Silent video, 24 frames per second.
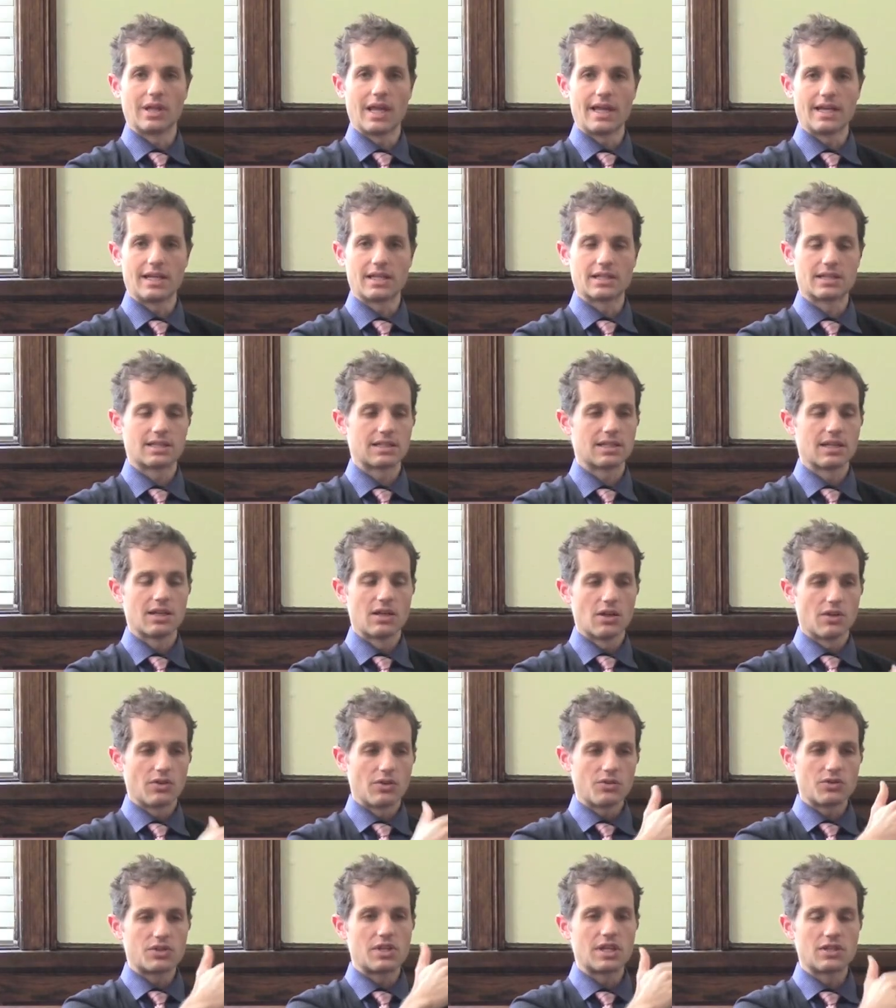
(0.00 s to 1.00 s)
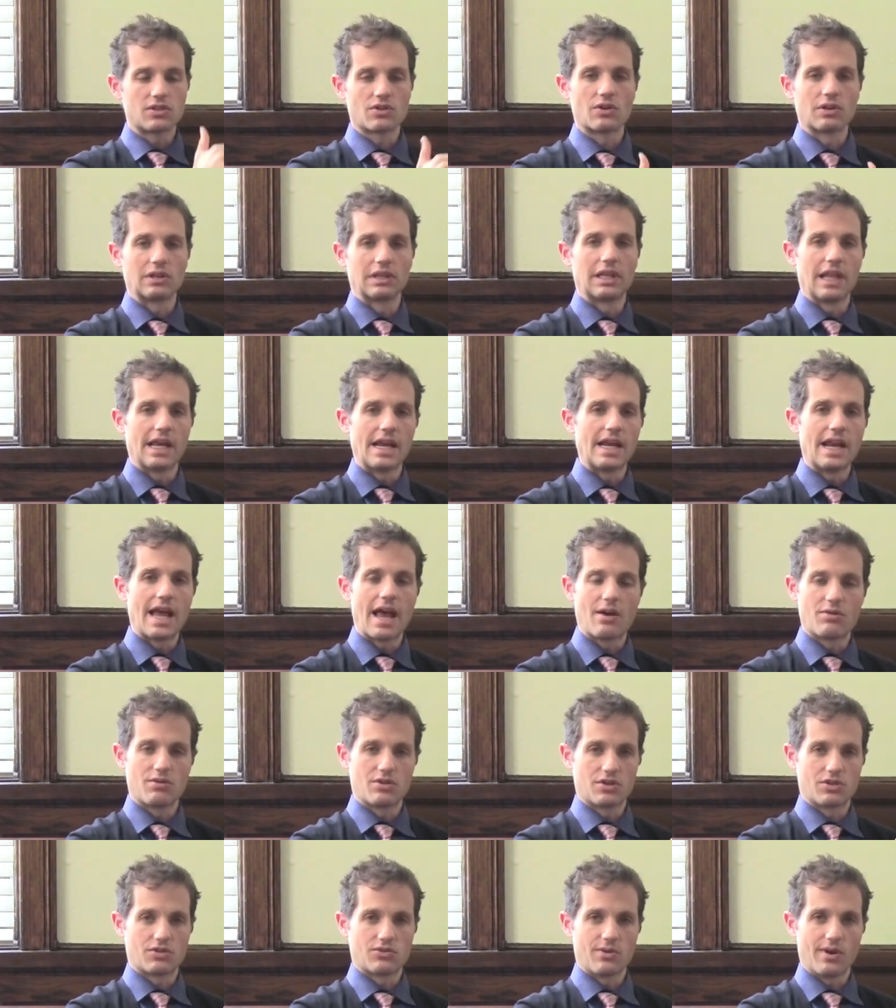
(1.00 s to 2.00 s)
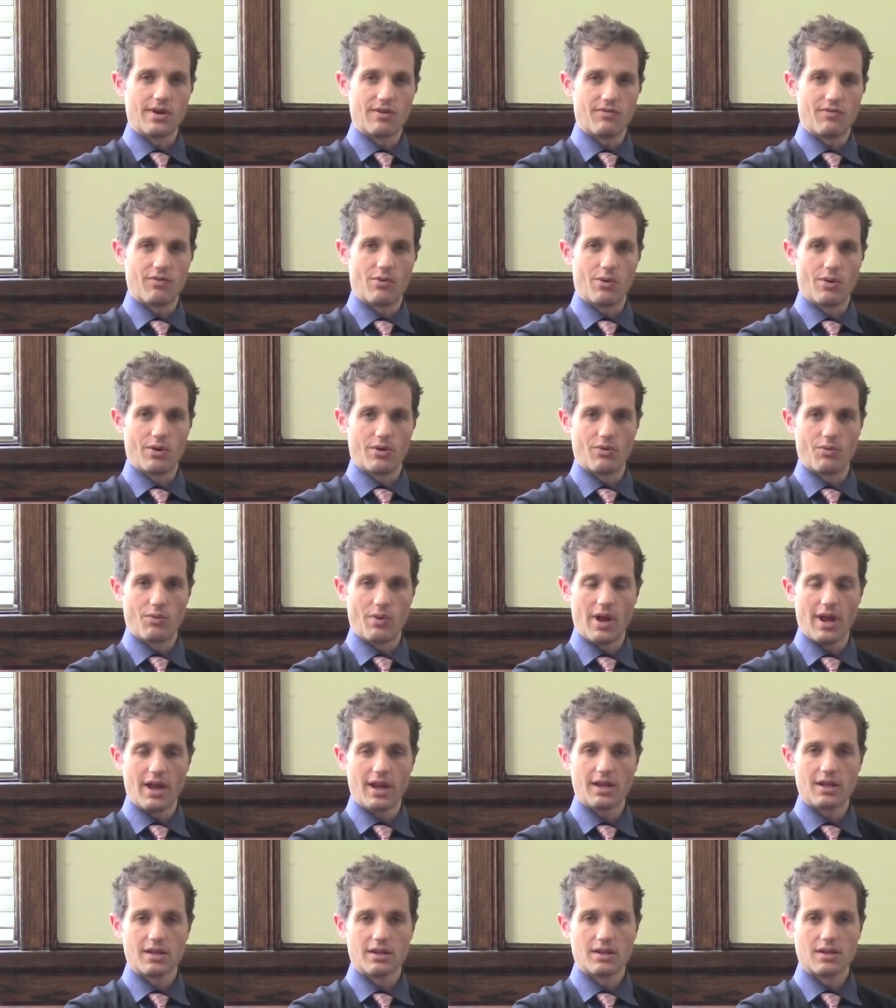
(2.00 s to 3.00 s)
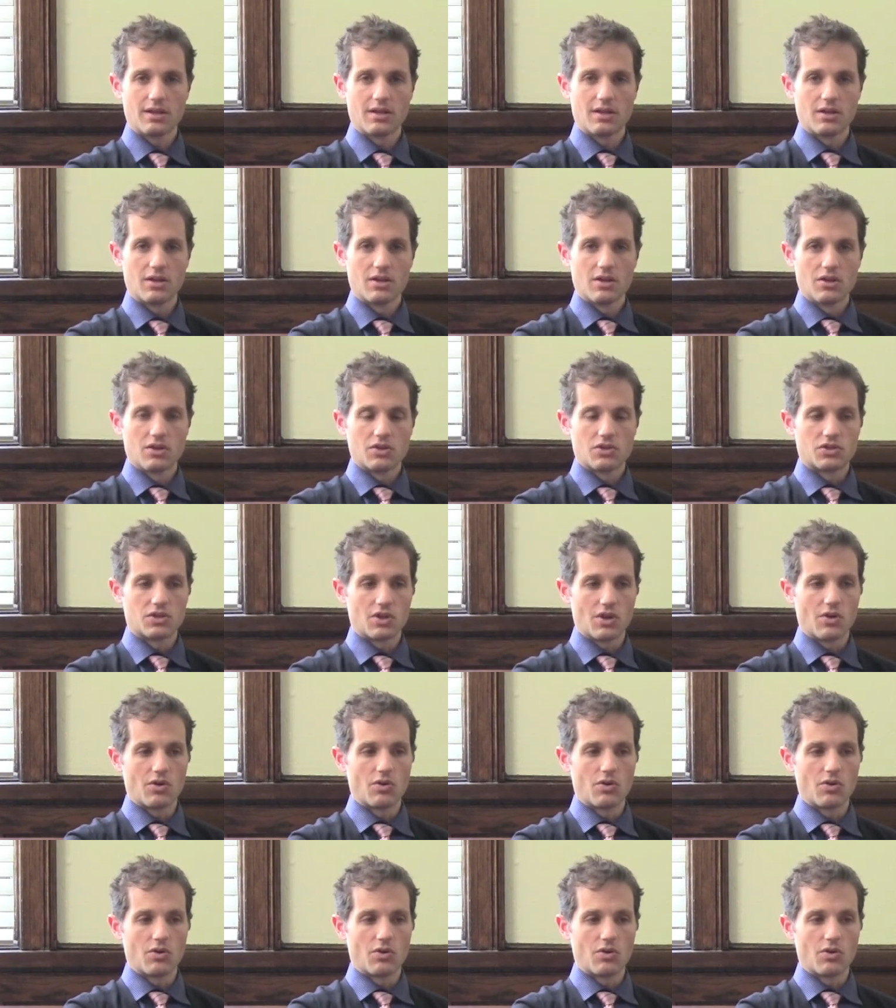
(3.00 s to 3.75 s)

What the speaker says: what the character likes, those things aren't laid out in a straightforward way.